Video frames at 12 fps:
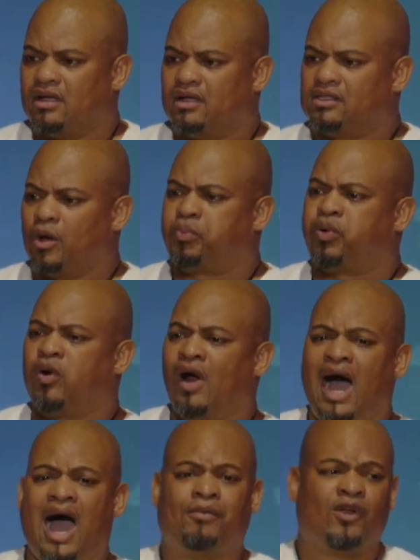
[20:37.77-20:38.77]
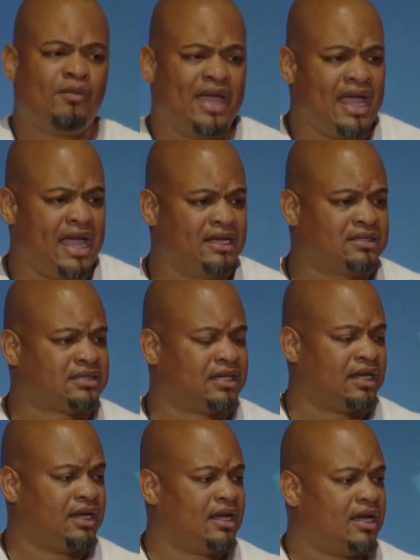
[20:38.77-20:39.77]
The problem is,
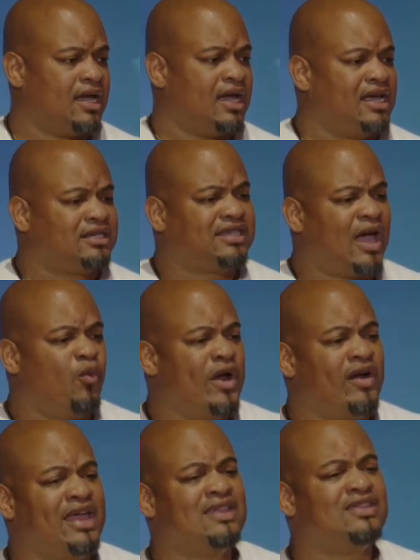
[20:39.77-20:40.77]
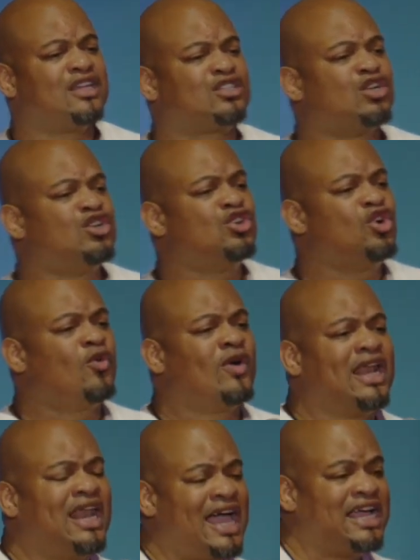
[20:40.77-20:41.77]
is that we're in this new
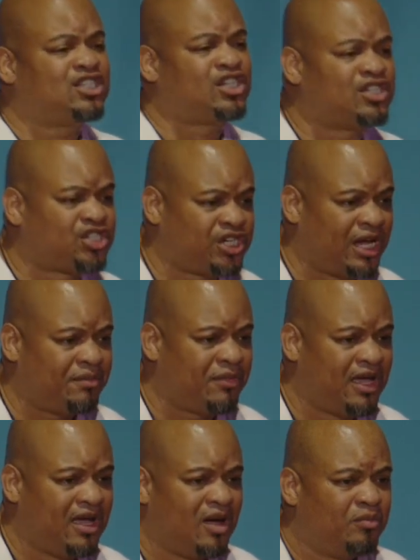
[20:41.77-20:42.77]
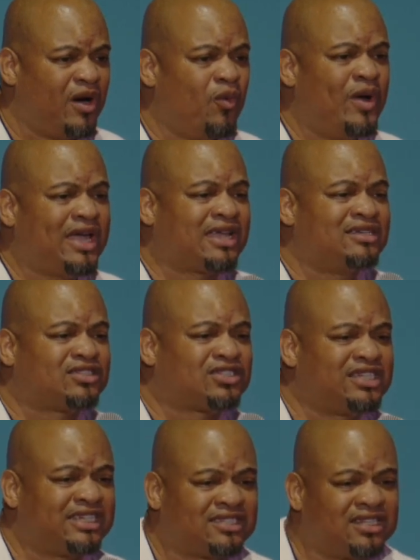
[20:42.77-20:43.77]
relationship, but we
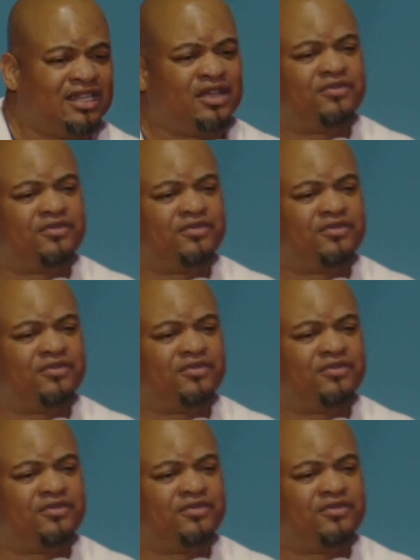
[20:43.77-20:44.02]
consistently